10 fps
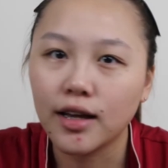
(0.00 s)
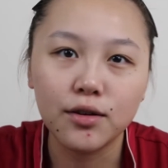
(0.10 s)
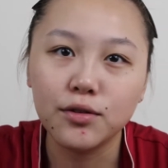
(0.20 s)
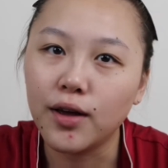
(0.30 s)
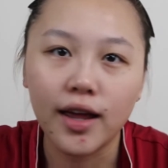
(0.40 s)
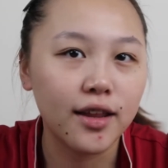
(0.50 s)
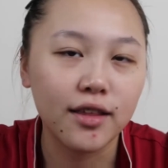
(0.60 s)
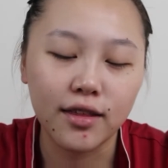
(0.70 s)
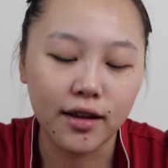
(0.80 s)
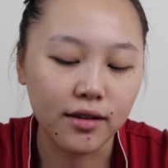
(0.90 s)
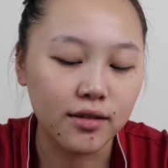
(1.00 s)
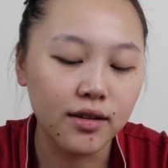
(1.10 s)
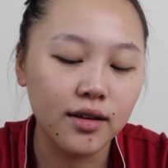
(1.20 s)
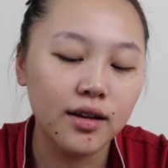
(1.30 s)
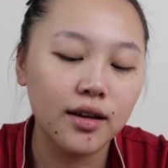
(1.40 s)
I don't know anything
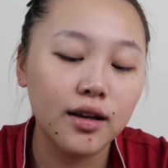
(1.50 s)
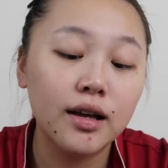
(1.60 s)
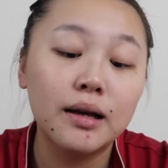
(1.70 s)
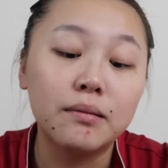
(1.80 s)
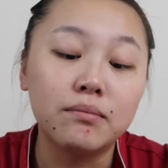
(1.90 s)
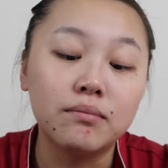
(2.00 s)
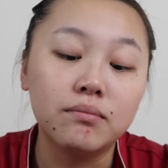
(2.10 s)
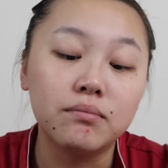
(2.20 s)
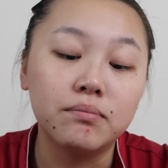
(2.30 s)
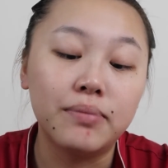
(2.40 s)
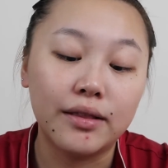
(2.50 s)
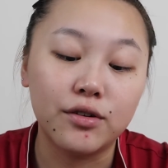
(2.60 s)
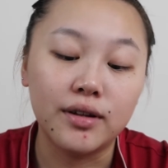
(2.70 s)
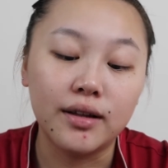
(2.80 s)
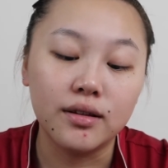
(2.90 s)

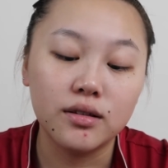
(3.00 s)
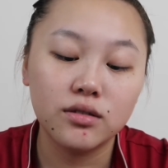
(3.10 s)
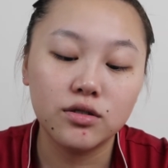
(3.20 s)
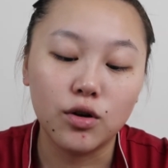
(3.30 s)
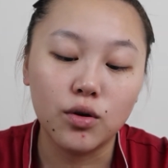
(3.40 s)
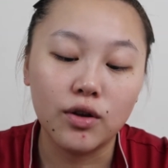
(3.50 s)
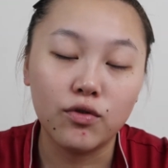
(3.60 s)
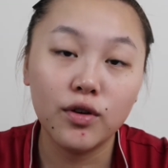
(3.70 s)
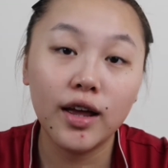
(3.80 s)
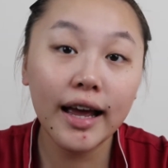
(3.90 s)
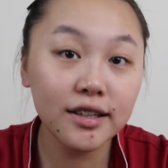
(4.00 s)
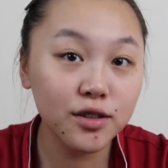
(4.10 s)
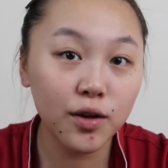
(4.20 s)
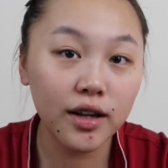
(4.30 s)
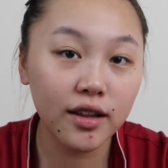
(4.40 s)
better than this. So if you guys
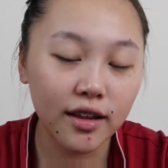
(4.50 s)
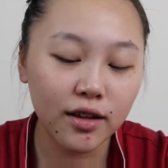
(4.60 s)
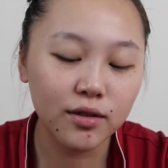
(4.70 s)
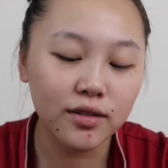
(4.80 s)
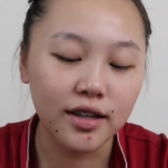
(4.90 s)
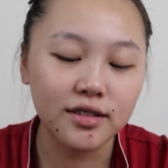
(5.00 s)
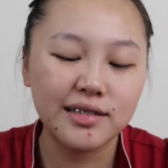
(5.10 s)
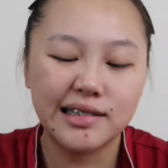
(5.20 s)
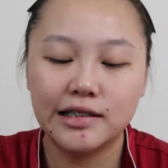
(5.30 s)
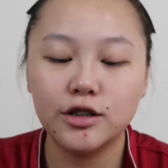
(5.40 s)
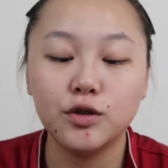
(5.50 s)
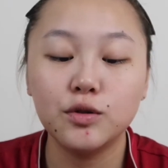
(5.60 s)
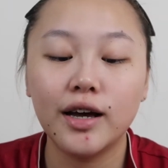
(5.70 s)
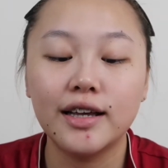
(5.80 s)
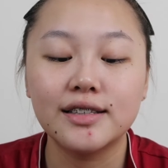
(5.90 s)
know anything that you
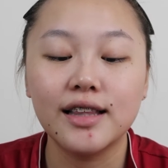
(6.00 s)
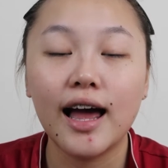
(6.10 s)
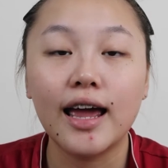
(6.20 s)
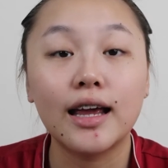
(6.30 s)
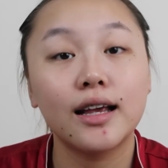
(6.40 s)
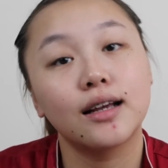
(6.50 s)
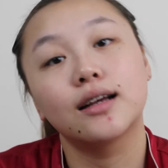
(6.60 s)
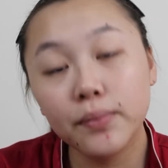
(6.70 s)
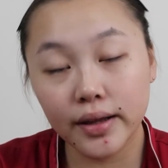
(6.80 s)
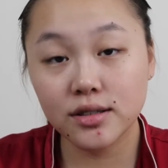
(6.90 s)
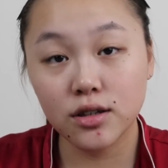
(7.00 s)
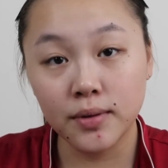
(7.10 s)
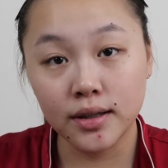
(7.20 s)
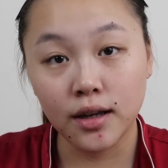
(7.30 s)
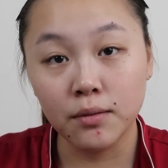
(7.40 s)
guys like, please
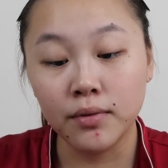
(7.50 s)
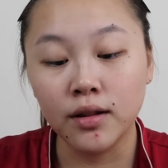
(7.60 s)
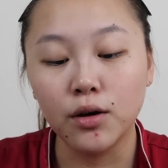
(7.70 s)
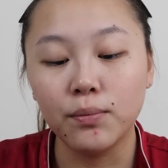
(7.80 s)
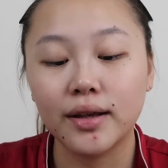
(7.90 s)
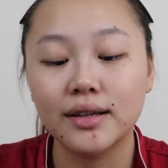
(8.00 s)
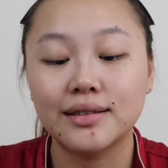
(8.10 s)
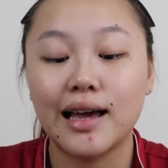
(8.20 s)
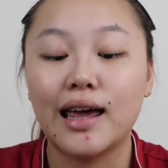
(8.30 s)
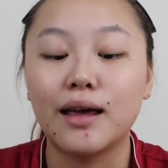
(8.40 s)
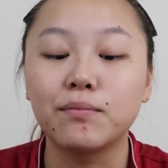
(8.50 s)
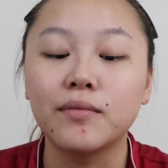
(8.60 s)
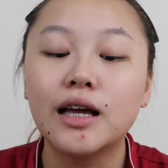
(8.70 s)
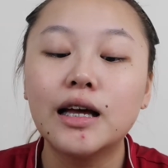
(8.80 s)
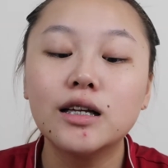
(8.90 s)
comment down below because I am
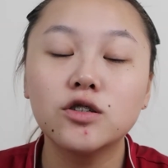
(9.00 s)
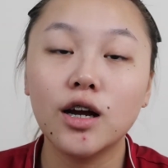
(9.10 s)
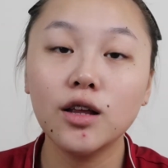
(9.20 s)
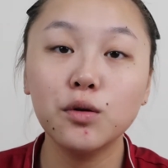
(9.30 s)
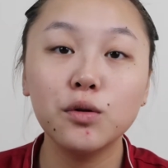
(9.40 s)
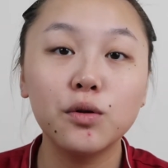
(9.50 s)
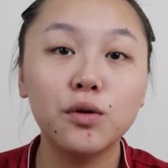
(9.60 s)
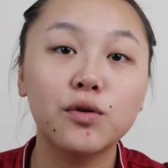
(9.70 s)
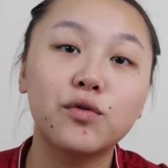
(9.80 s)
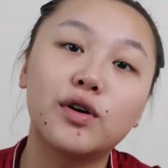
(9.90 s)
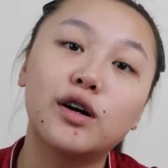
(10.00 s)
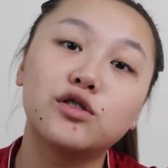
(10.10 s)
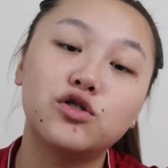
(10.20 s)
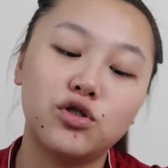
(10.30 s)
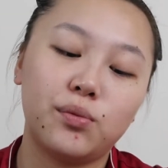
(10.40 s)
trying to look for a
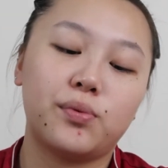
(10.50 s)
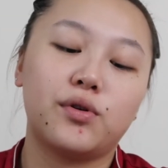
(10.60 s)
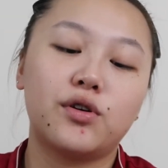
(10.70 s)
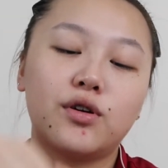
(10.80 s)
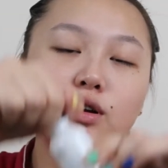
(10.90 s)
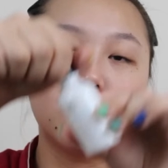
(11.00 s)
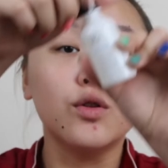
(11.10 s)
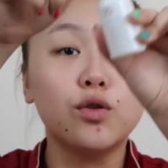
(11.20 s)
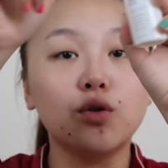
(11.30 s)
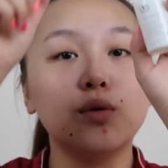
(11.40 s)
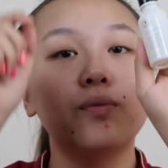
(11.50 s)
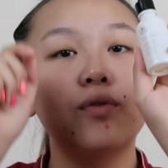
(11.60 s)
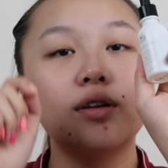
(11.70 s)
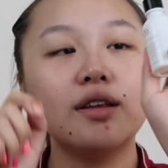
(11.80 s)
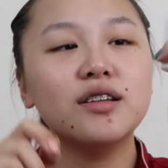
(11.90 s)
cheaper dupe
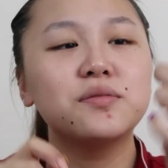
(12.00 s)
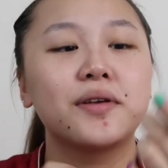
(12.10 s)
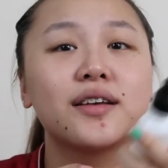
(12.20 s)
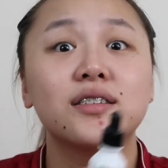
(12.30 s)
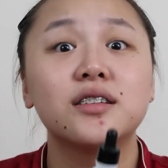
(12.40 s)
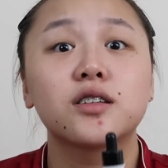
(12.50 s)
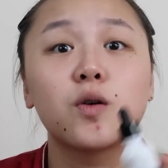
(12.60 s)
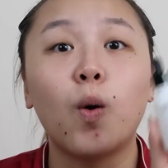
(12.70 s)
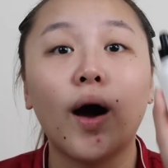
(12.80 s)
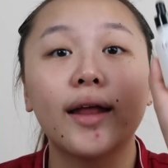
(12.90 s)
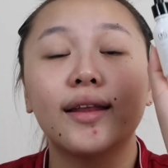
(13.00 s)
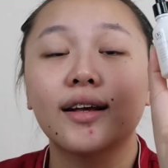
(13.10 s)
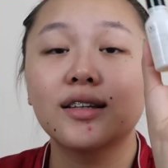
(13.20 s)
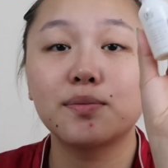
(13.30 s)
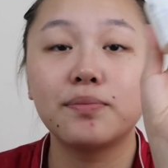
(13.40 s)
for this because it is quite
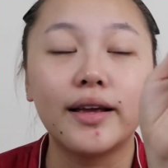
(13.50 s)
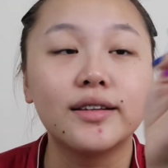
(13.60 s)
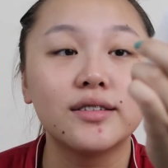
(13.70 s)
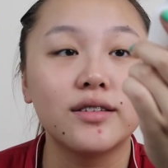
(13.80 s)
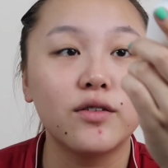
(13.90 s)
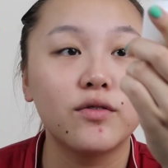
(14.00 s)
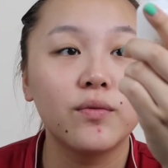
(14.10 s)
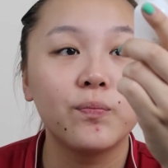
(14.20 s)
expensive.